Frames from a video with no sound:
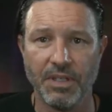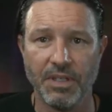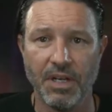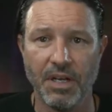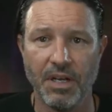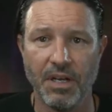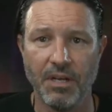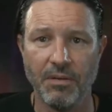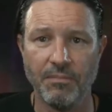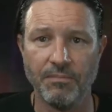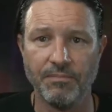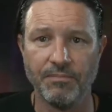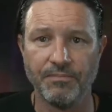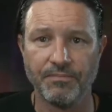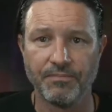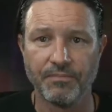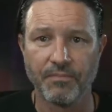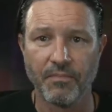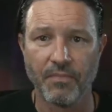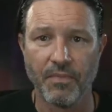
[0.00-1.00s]
um,
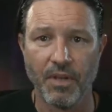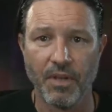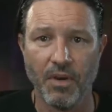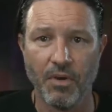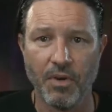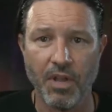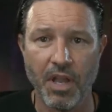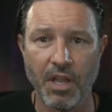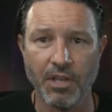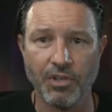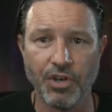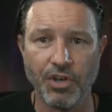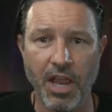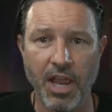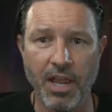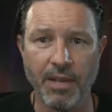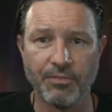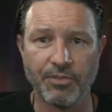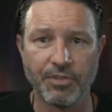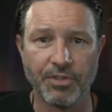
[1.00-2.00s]
okay,
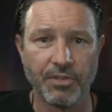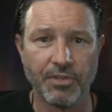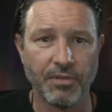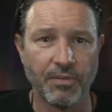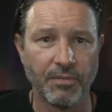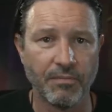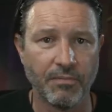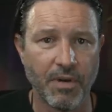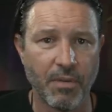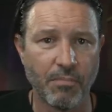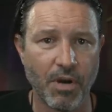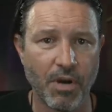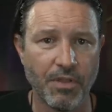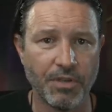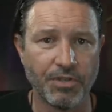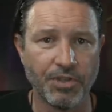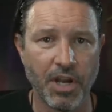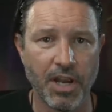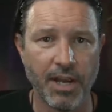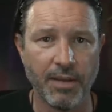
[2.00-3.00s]
James, my brother
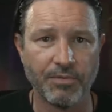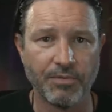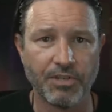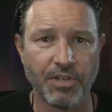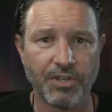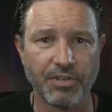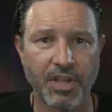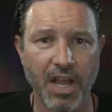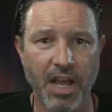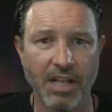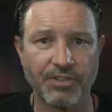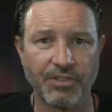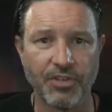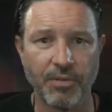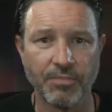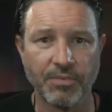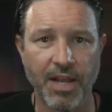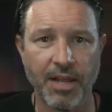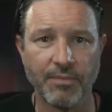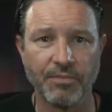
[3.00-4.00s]
James, does God
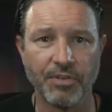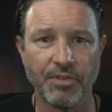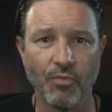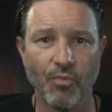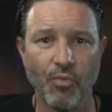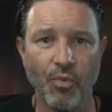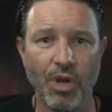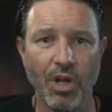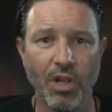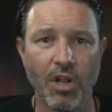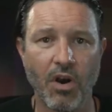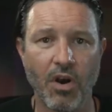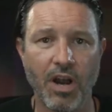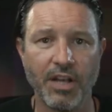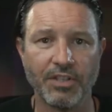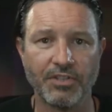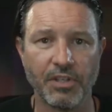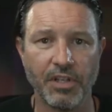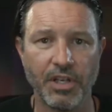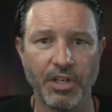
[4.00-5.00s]
sometimes will our
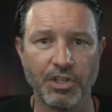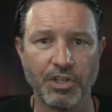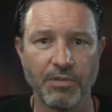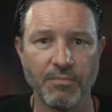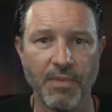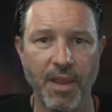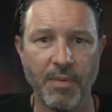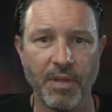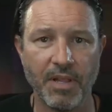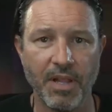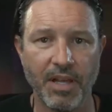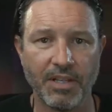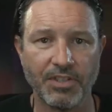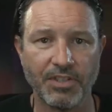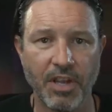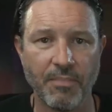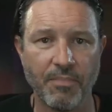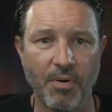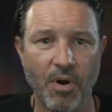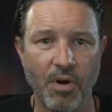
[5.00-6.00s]
isolation? Maybe like
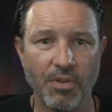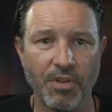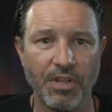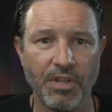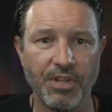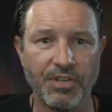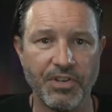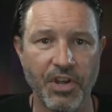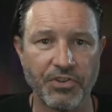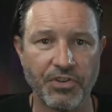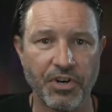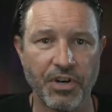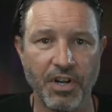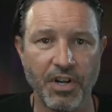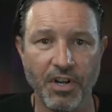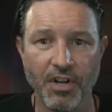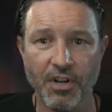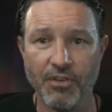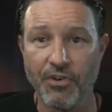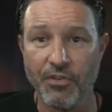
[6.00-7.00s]
St. Paul in the desert
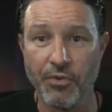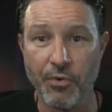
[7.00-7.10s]
for three